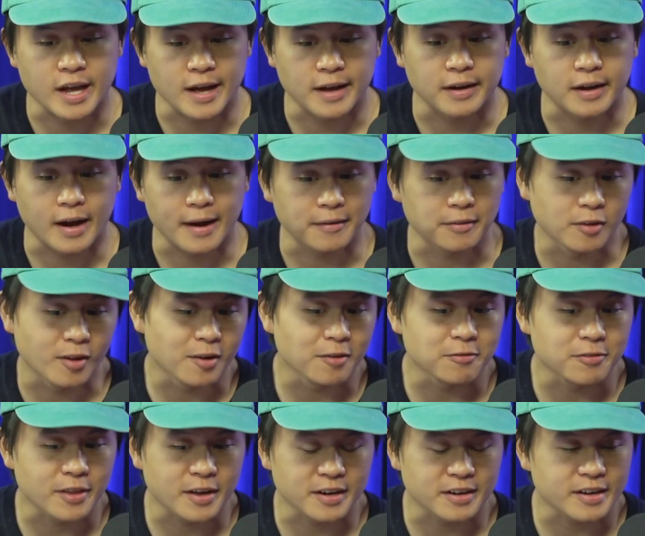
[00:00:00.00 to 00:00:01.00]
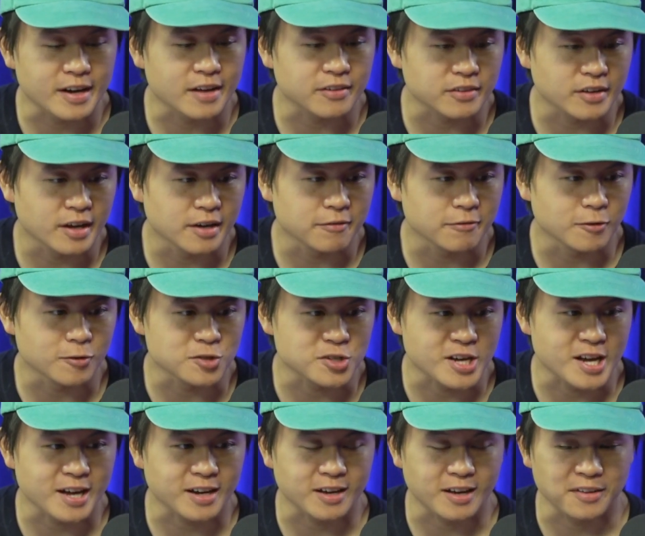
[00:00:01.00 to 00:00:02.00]
and I love that it has a headphone
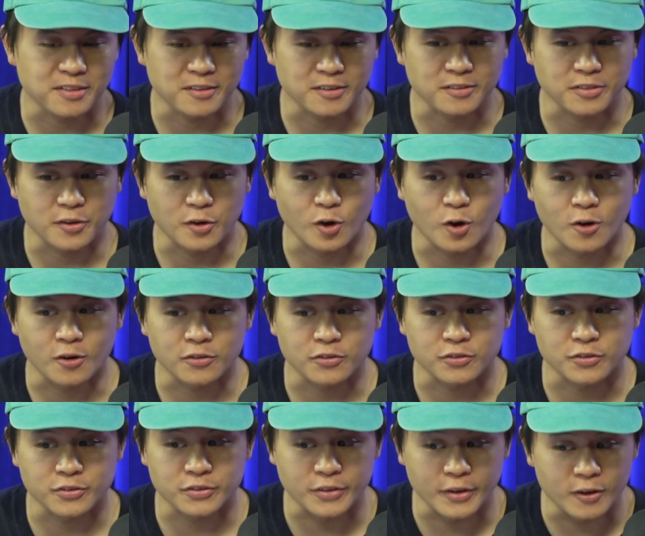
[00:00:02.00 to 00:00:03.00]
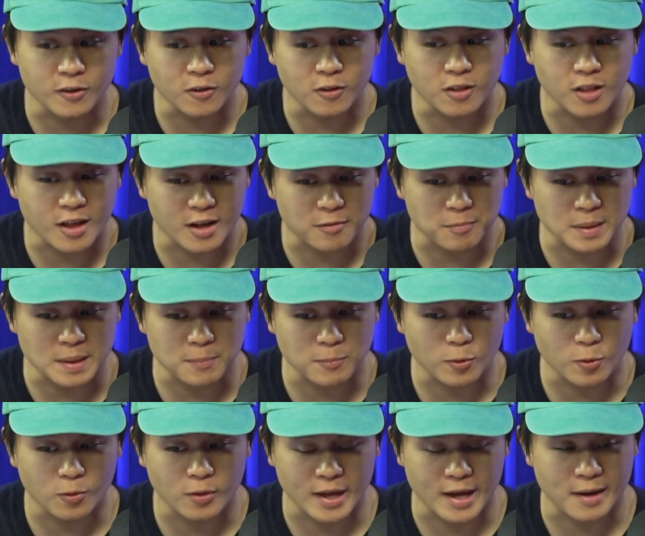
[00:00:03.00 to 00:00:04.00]
jack. I think there are still a lot of
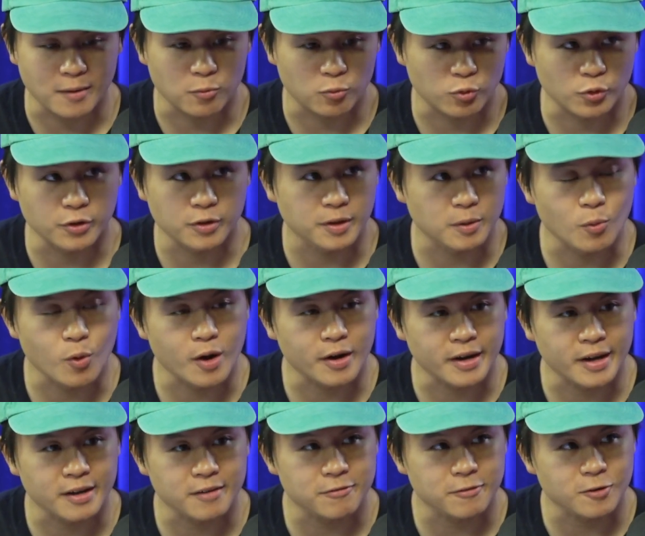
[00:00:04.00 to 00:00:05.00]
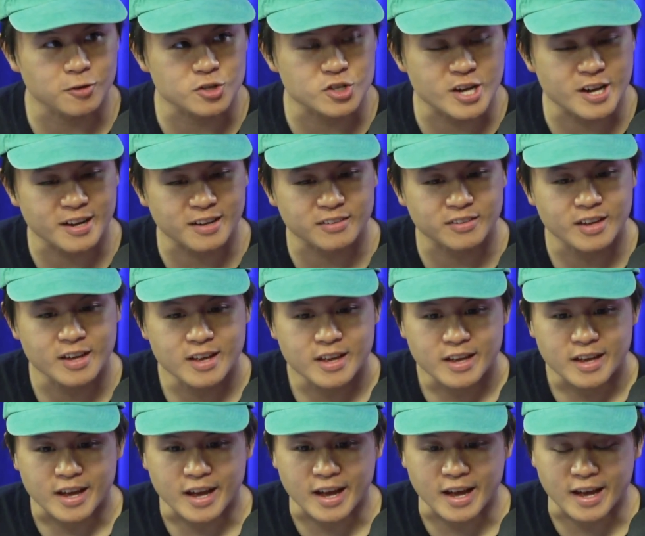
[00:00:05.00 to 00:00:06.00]
people that really want headphone jacks,
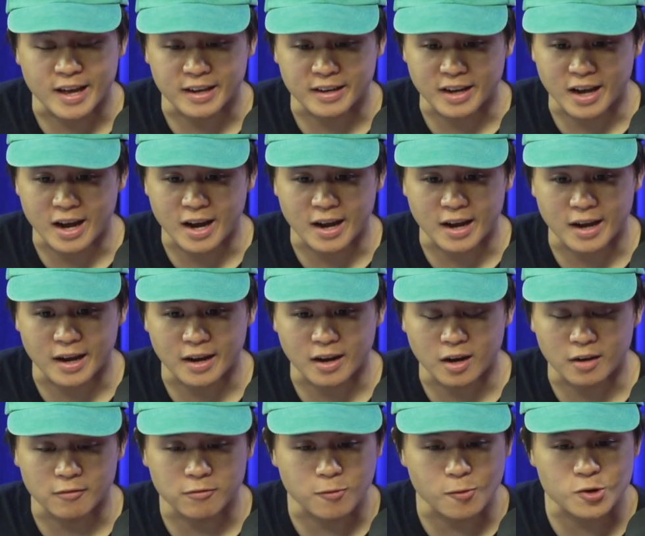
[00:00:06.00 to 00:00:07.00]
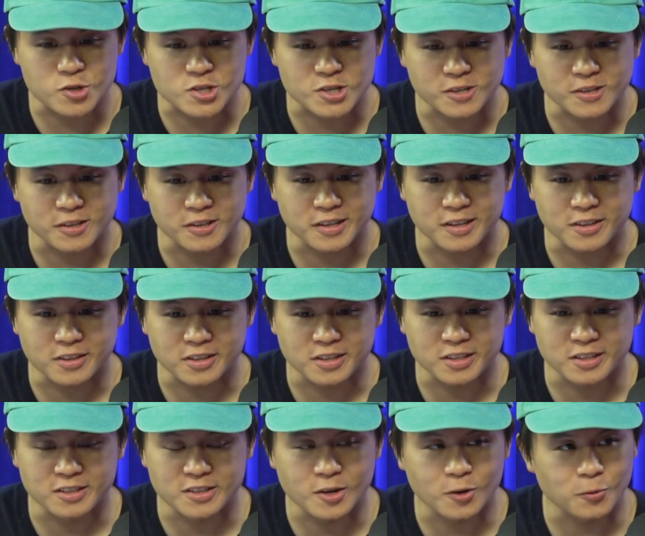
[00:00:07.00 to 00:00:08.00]
and unfortunately,
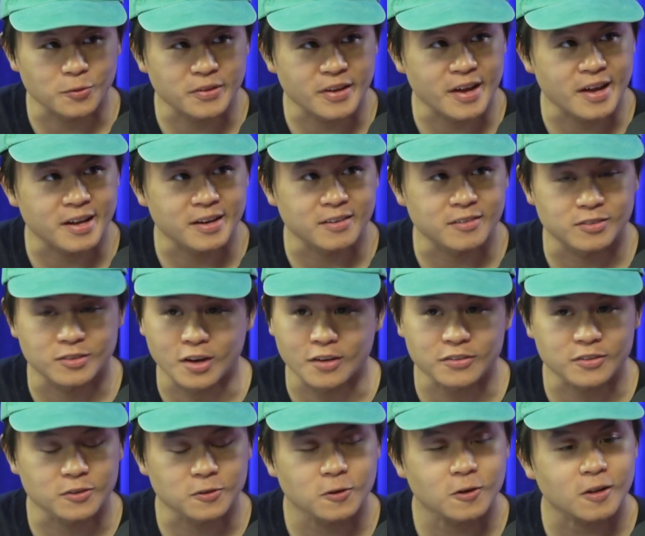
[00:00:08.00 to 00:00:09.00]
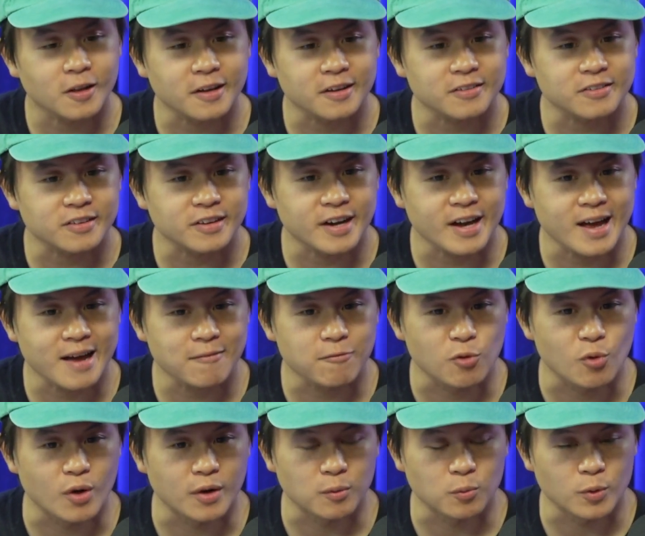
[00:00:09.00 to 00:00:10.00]
the Note 10 doesn't look like it's going to have
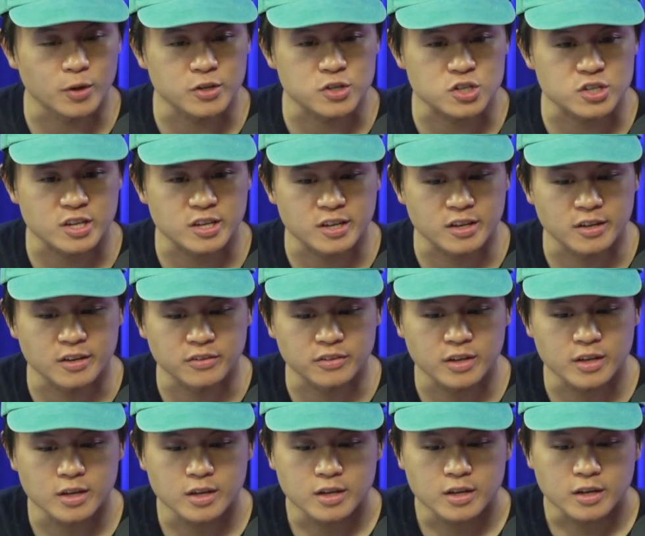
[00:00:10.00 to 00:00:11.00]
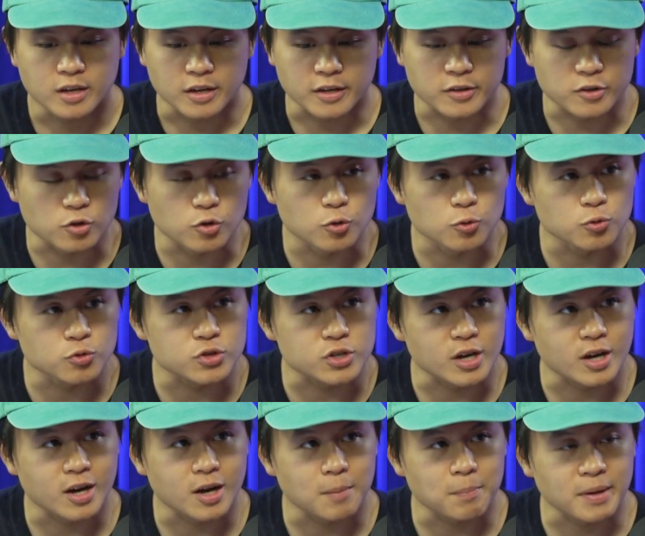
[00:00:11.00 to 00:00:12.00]
one, which is a huge
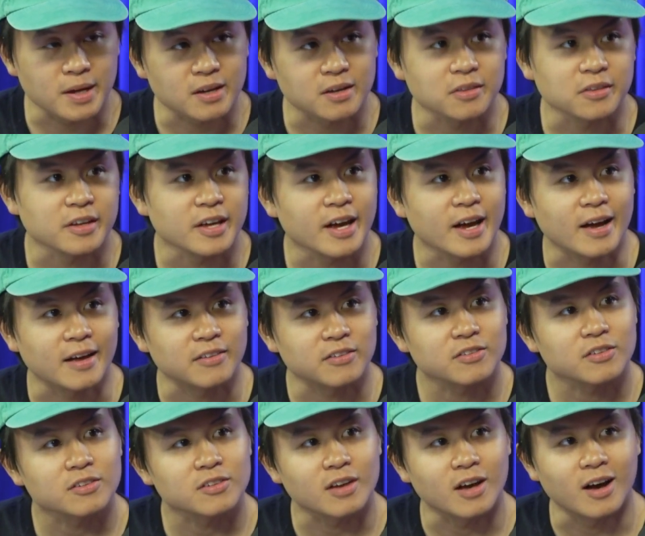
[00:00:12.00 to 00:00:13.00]
pain in the ass.